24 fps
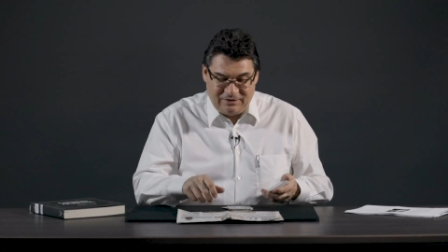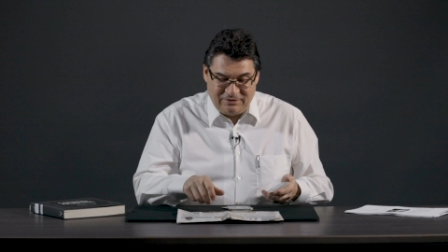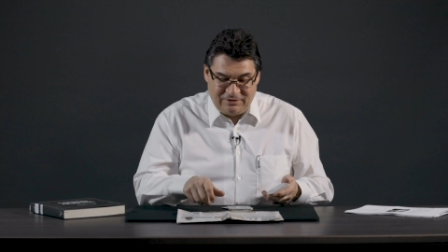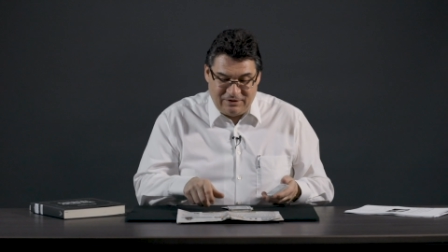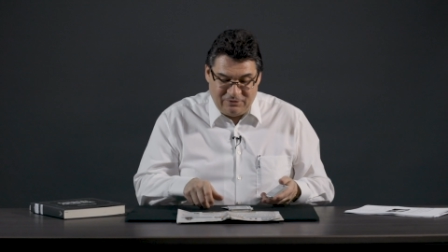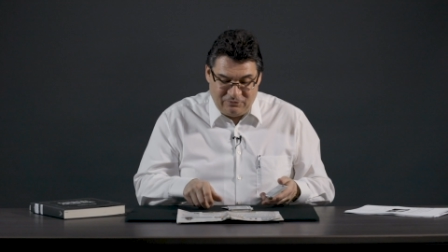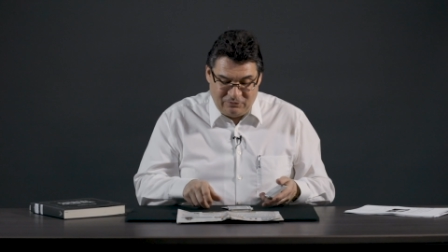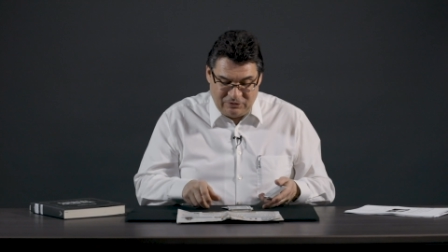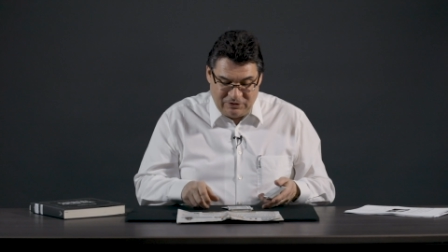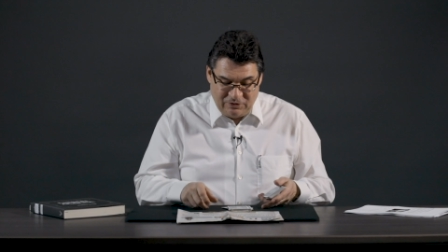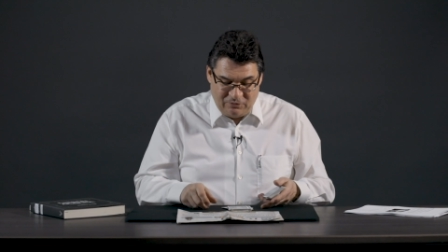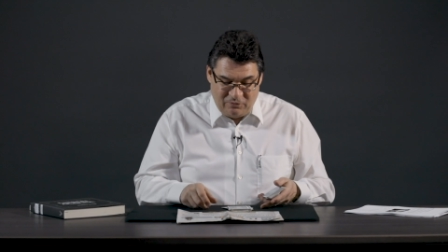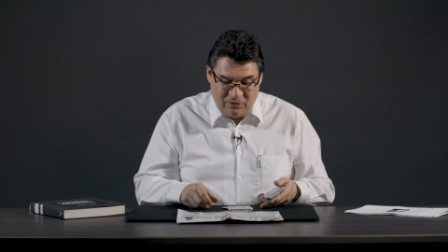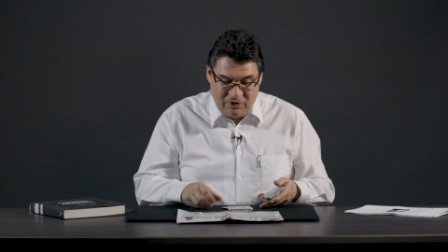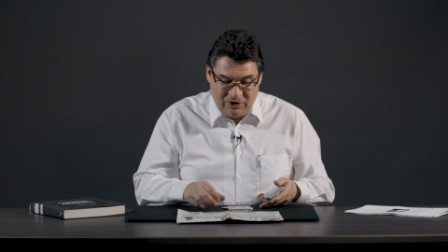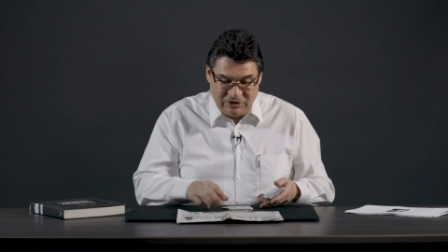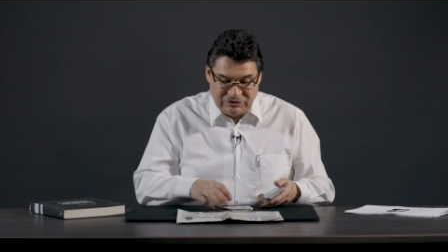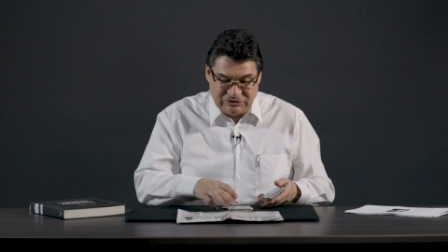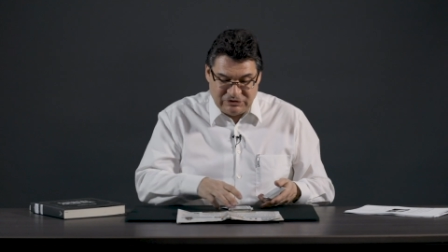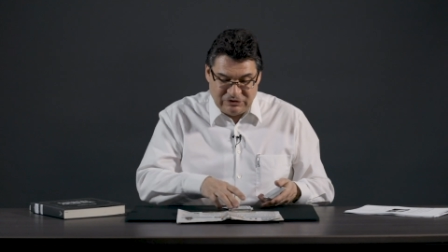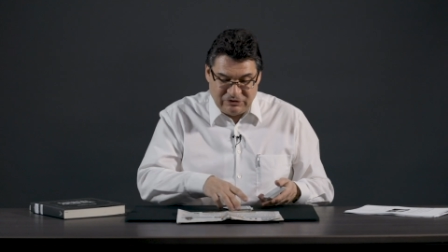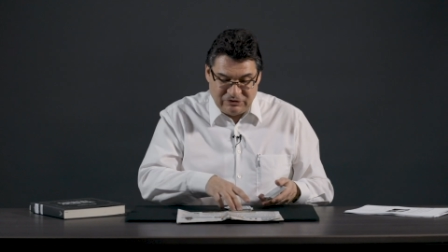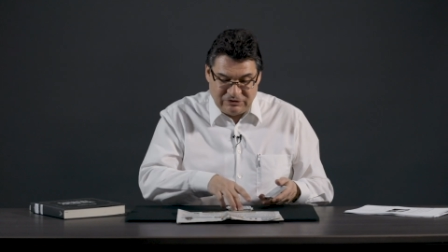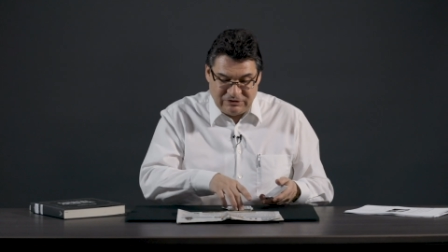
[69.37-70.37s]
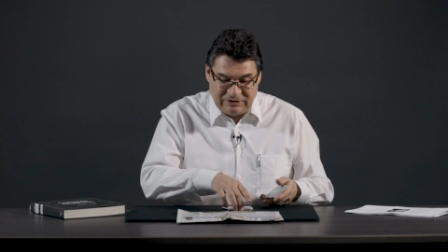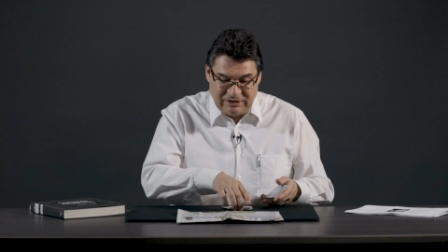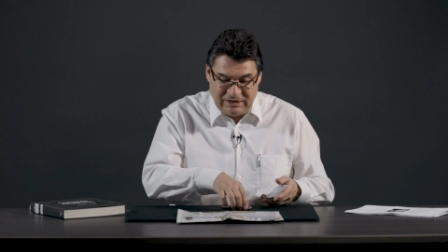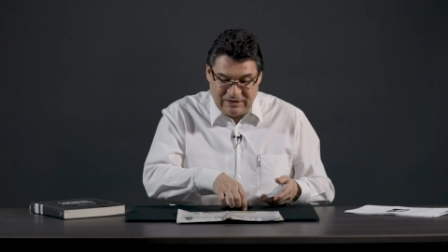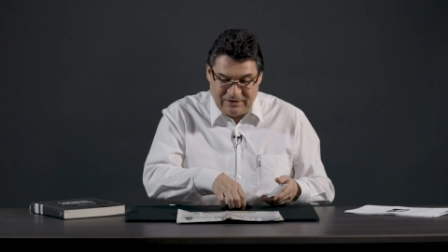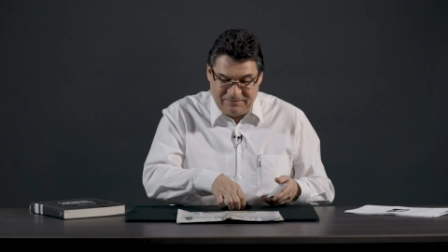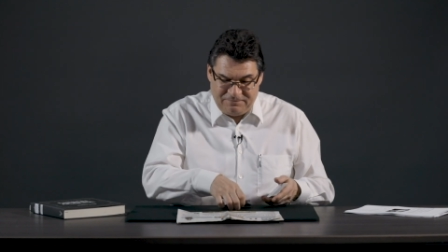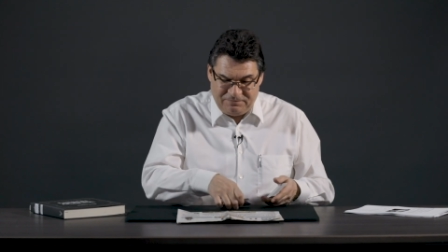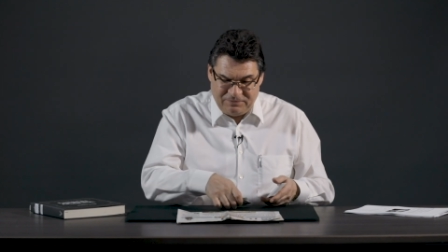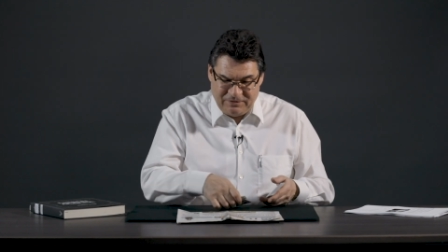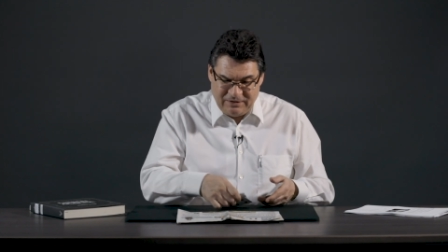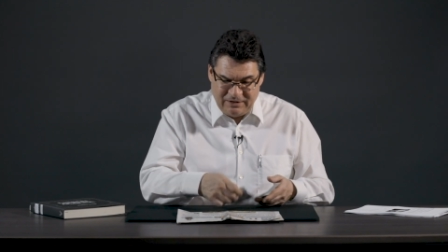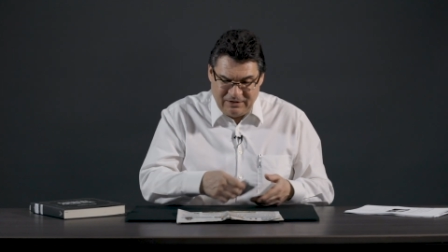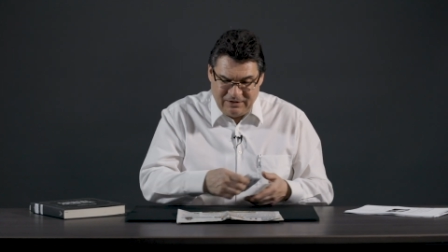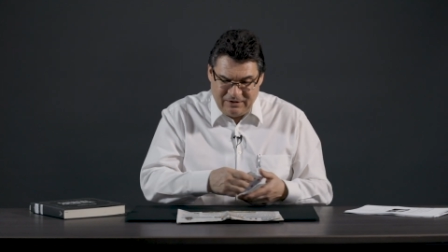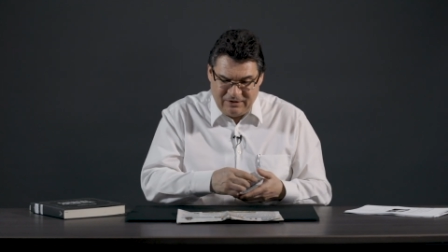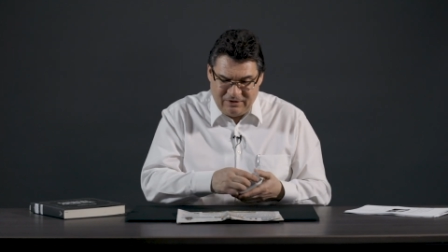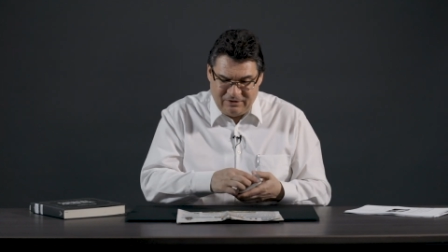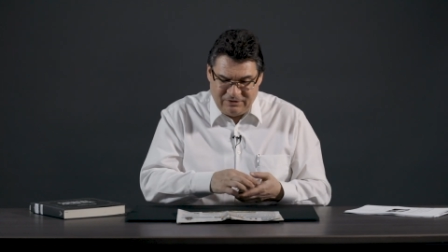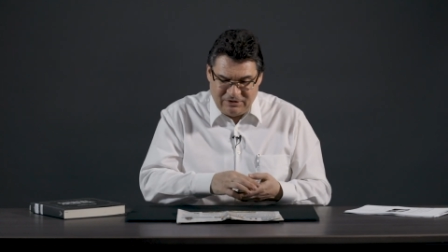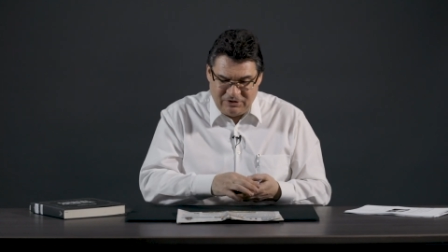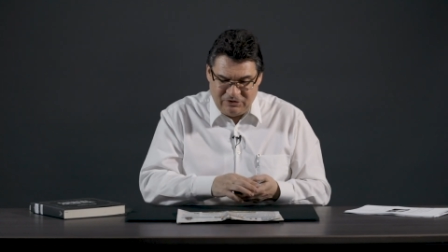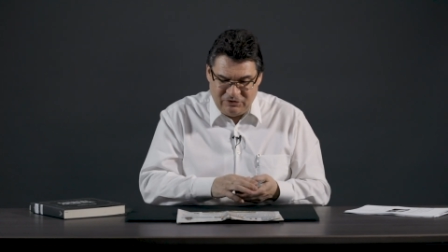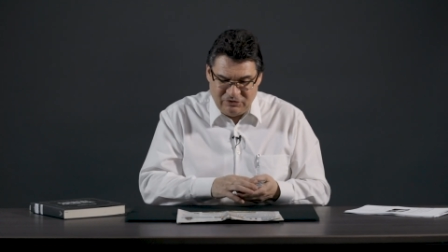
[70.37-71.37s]
the, the, words on the,
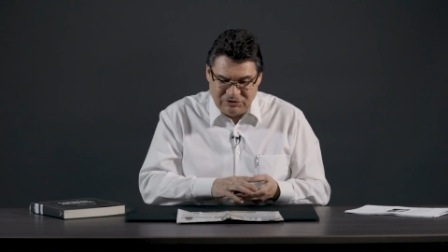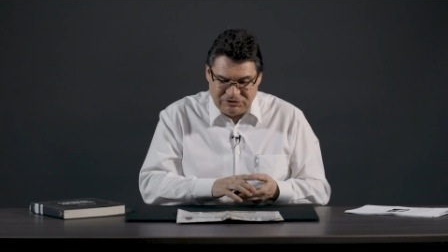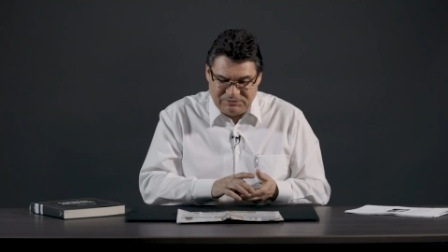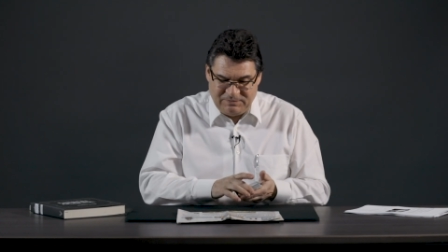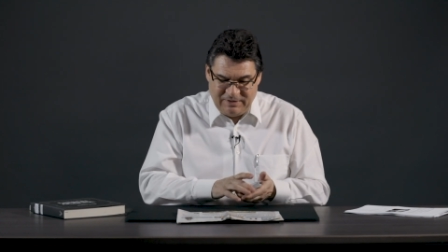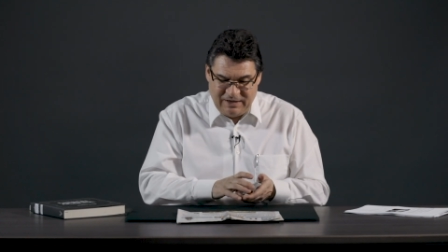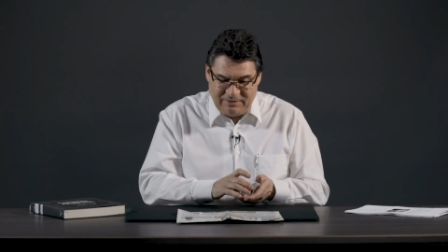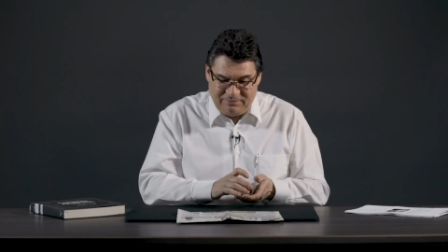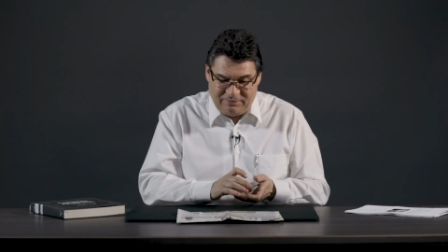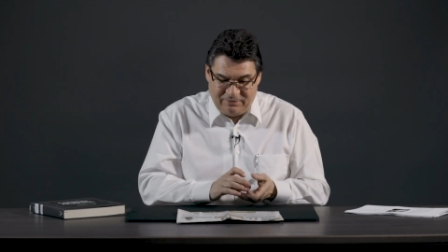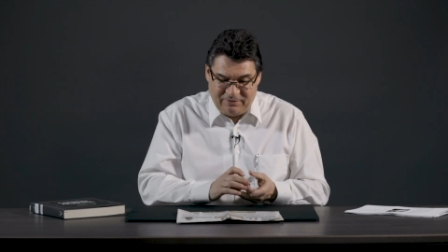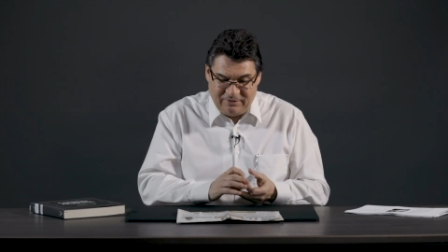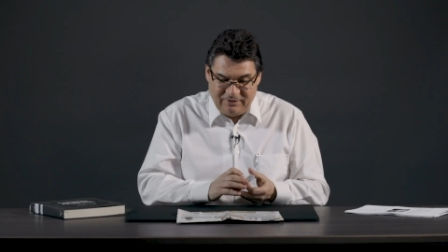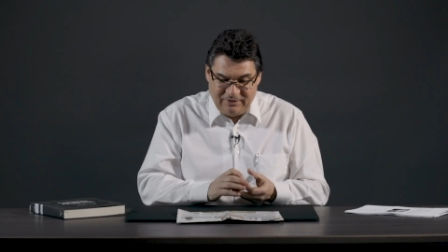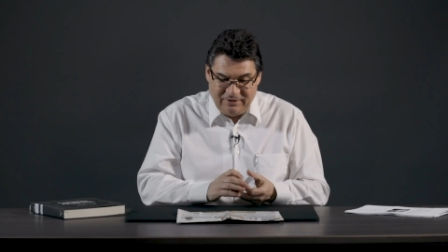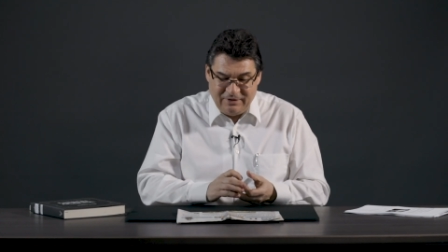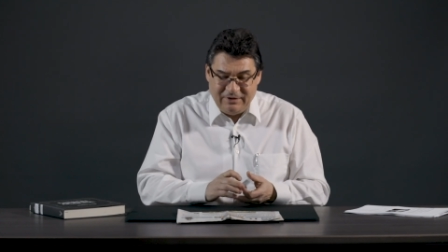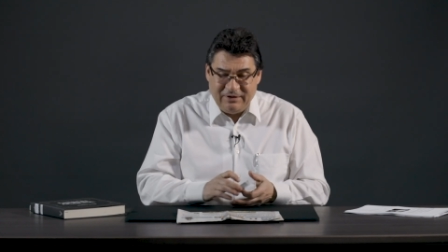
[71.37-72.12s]
on the newspaper.